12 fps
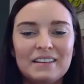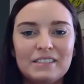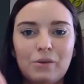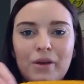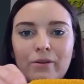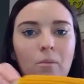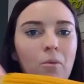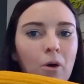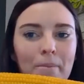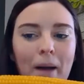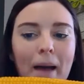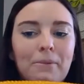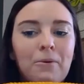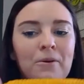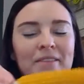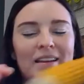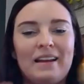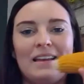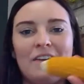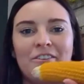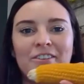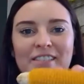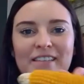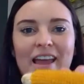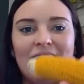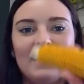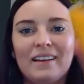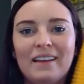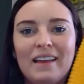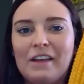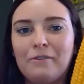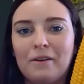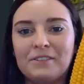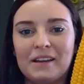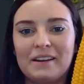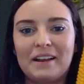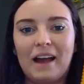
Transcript: So we grow more popcorn than any other state. It grows on